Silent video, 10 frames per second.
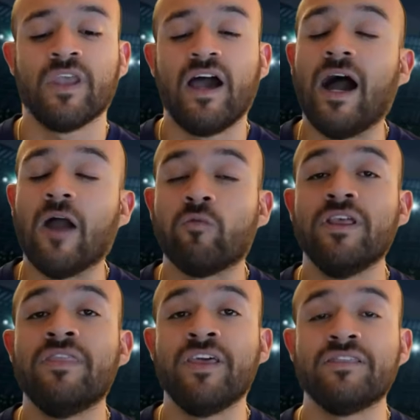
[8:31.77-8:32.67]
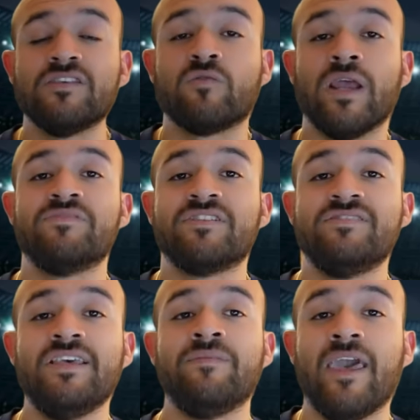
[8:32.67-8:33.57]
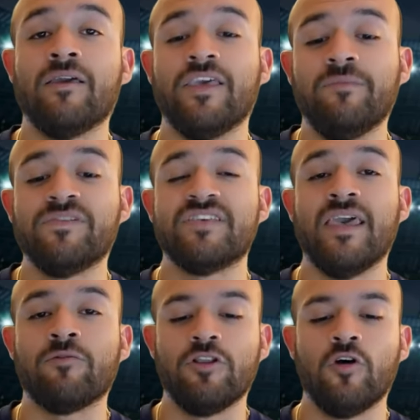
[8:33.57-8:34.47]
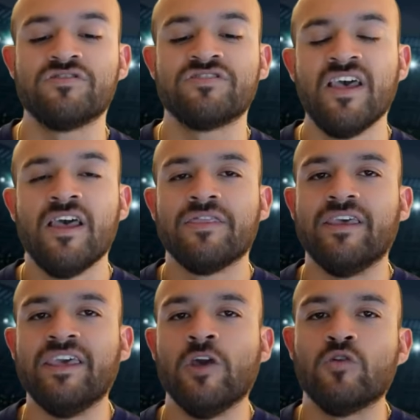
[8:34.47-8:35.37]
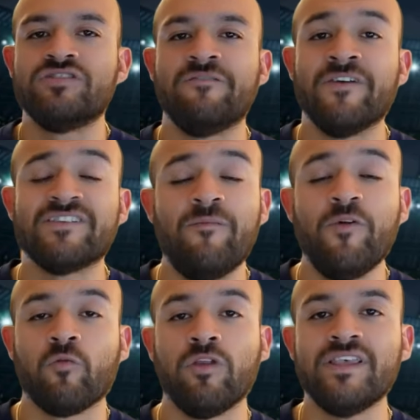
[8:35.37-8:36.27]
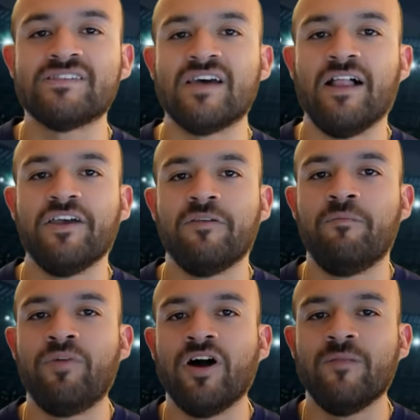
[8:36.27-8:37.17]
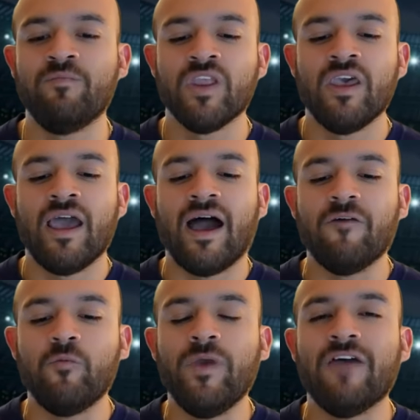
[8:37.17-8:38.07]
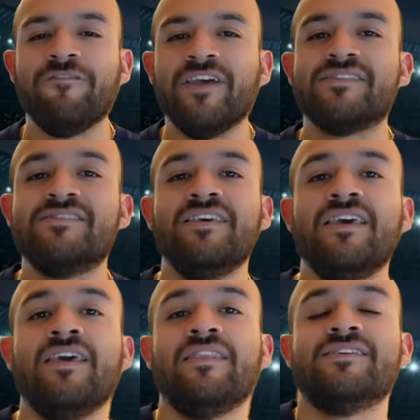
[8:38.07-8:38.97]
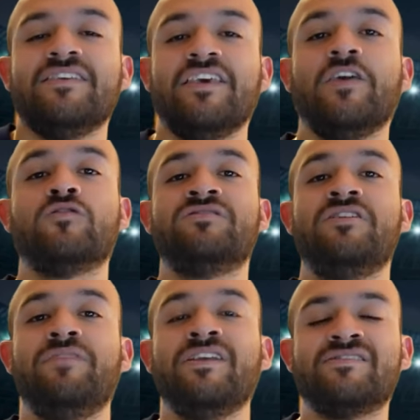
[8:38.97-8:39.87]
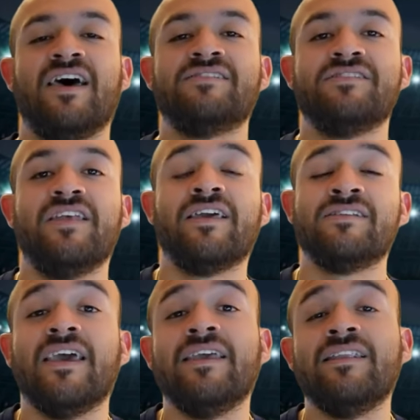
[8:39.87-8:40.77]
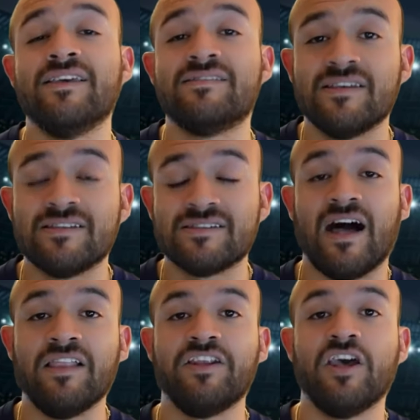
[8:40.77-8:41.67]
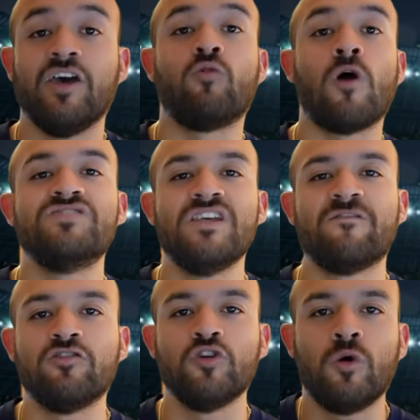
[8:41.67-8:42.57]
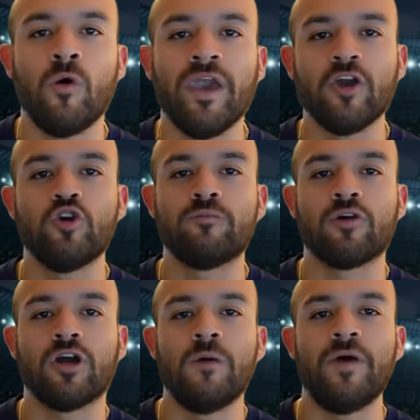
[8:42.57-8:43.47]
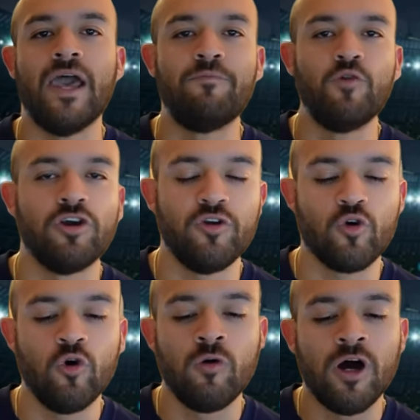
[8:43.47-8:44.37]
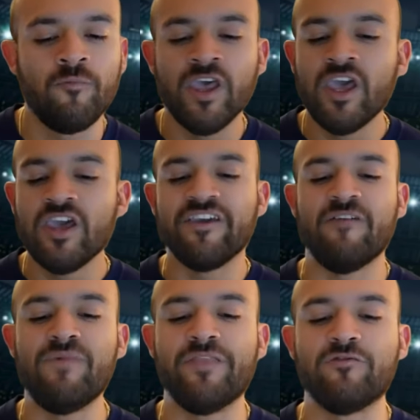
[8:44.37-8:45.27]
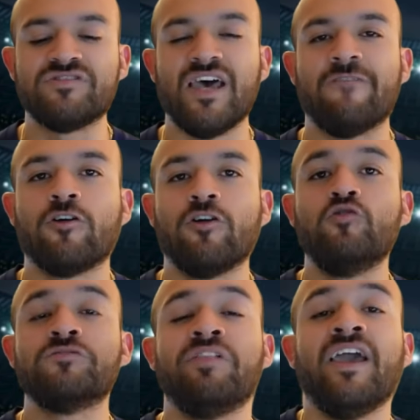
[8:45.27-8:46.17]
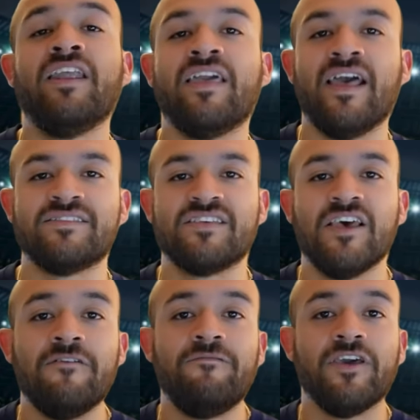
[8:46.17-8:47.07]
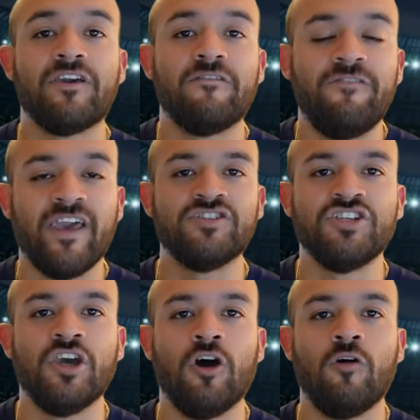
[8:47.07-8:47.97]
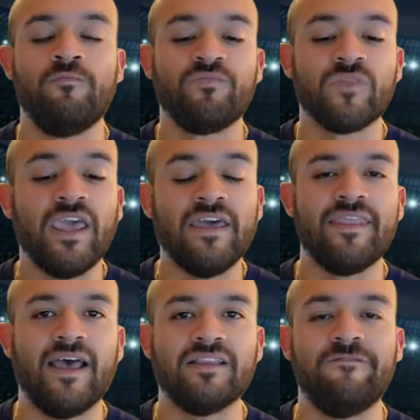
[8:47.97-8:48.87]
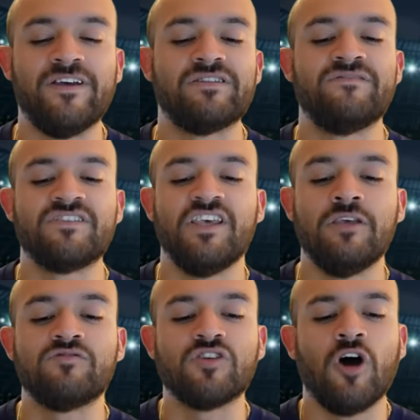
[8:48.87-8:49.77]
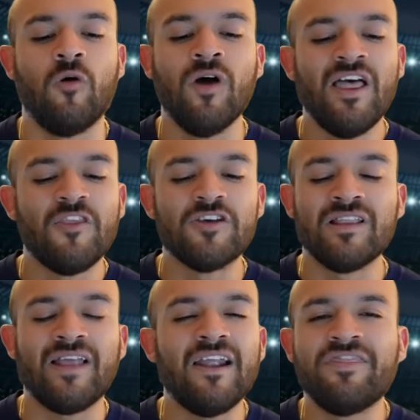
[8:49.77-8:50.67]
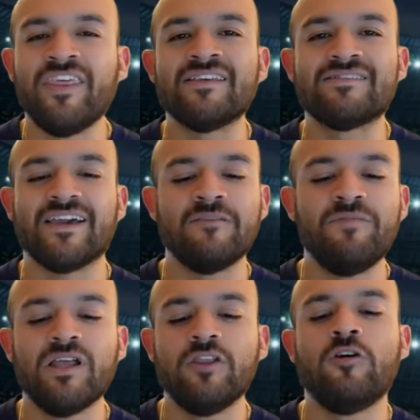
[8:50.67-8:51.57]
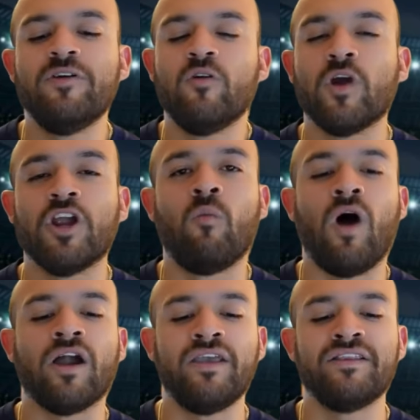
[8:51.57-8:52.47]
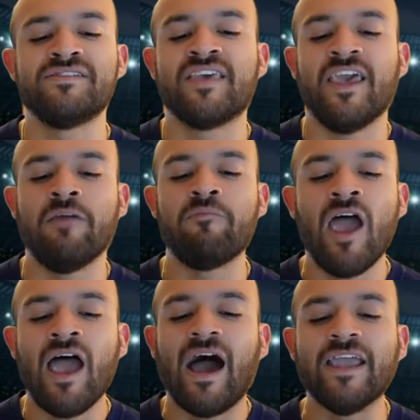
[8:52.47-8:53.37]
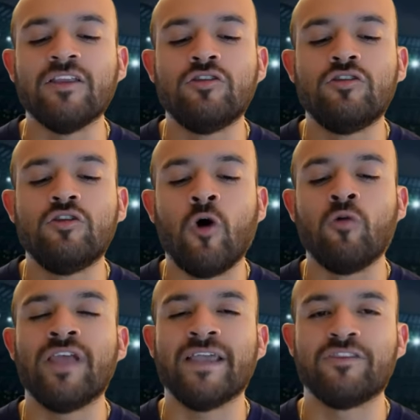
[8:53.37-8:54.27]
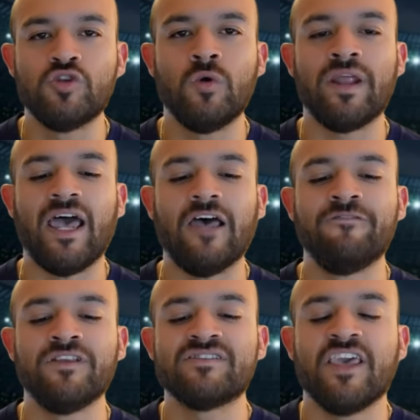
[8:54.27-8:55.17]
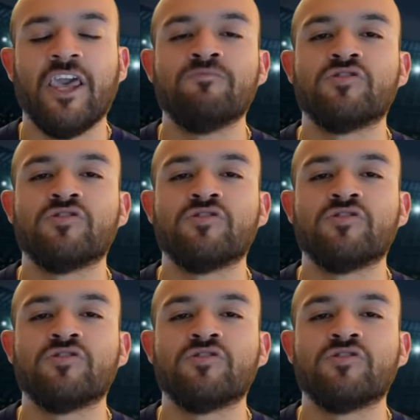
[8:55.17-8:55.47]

I really think this Rams team can keep this game close. The Eagles defense have been really solid, but we have yet to see this Eagles team be tested against a nice, solid wide receiver duo in Cooper Kupp and Puka Nacua. You have Matthew Stafford, who's played against Vic Fangio in that defensive scheme. So there's a lot of things that can be a little bit weird in walking this game. I don't like the 2.5 in this game.